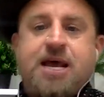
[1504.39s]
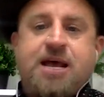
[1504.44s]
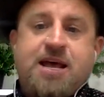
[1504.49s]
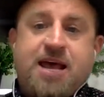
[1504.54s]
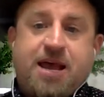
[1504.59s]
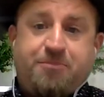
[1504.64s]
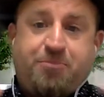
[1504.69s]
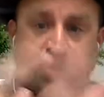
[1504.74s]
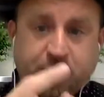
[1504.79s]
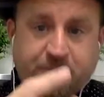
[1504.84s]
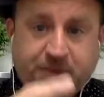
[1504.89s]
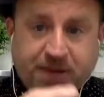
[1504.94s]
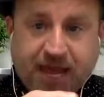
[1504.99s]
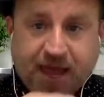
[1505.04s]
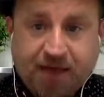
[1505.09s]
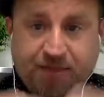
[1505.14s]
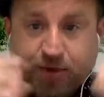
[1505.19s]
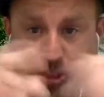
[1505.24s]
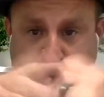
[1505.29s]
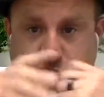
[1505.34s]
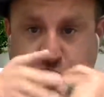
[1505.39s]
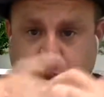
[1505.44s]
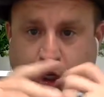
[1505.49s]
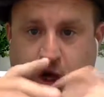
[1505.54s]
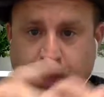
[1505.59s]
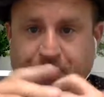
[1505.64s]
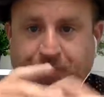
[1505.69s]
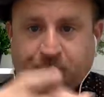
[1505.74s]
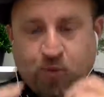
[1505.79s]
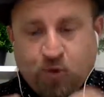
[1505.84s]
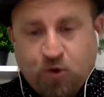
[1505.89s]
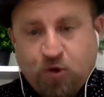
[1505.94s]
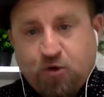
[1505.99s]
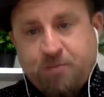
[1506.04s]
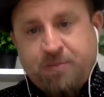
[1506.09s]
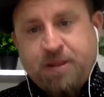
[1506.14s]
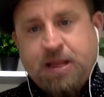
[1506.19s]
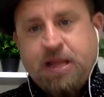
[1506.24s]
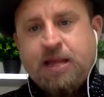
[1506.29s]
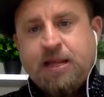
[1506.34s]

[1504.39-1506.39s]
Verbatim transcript: and put them together, shook up the room.